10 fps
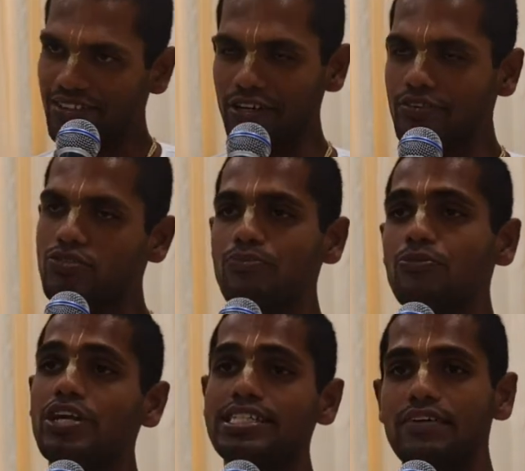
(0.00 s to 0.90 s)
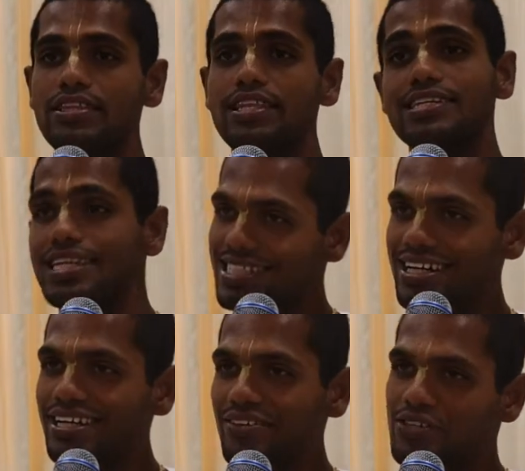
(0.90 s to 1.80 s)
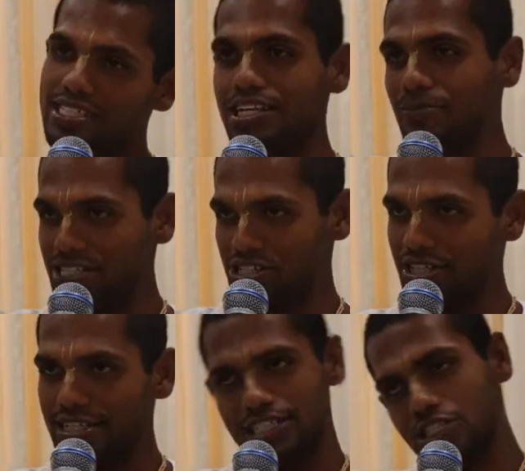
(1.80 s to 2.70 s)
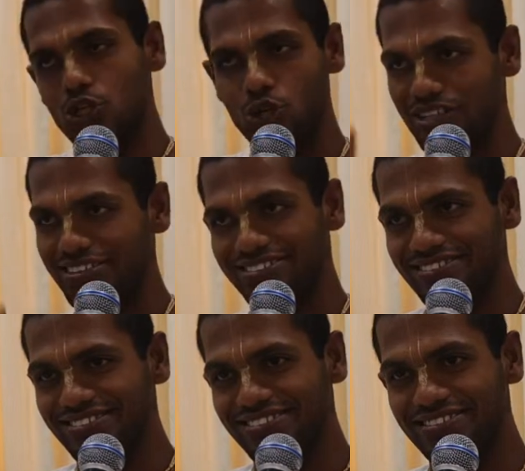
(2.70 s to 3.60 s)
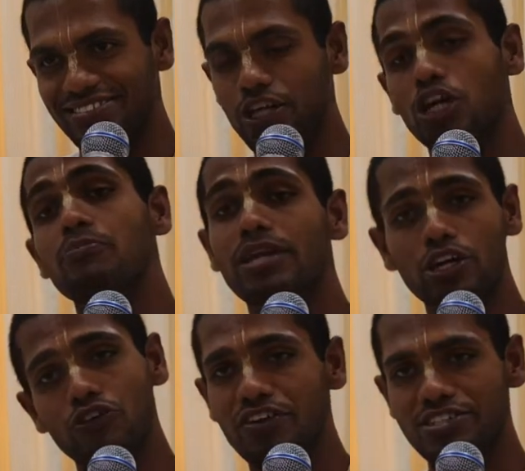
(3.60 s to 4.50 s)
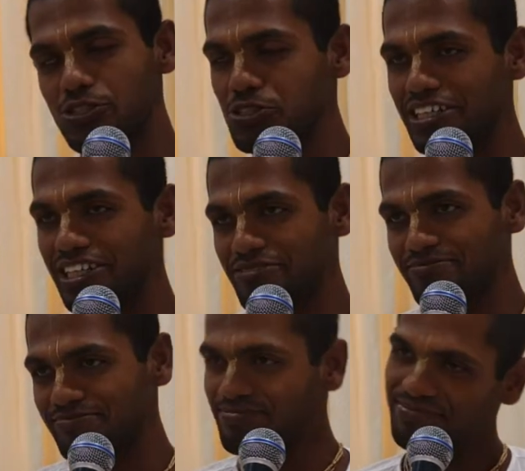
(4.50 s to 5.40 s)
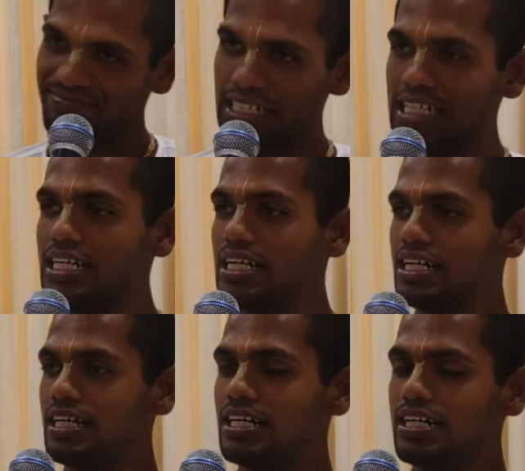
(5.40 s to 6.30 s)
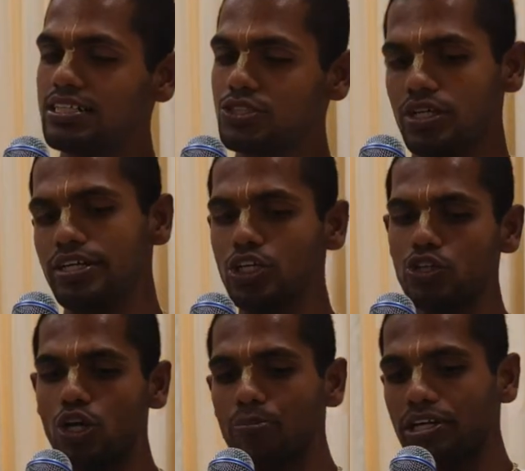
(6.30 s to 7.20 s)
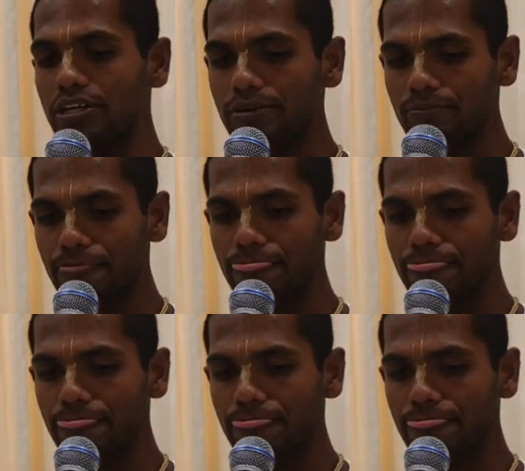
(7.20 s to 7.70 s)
Okay? So on 27th, then next Saturday, we'll start the batch, 6 o'clock. You can bring your friends also at the time. So continue the topic here.